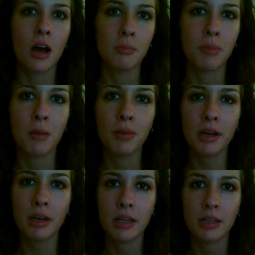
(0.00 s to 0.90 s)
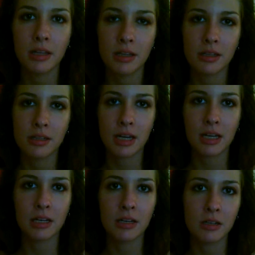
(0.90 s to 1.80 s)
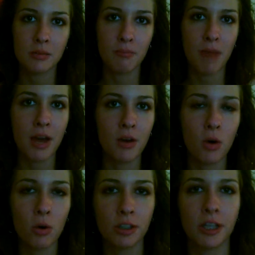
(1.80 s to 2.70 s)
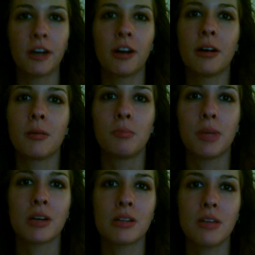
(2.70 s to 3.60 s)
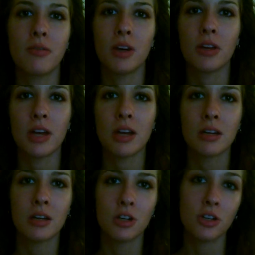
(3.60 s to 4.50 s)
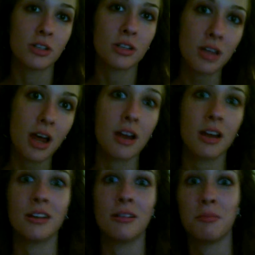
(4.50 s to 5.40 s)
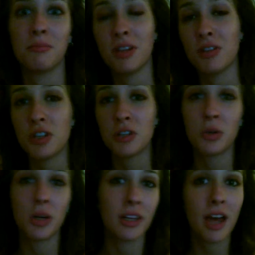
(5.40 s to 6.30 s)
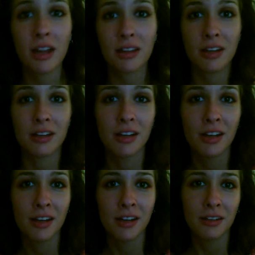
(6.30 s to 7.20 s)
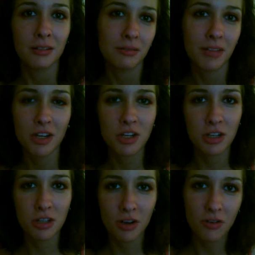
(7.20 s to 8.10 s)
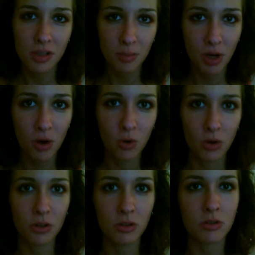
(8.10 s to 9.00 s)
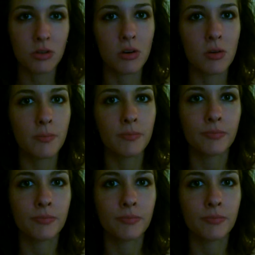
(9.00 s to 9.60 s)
in public, and the second is men ogling her because they feel that she's a slut, and if she's doing that, then she deserves to be ogled. So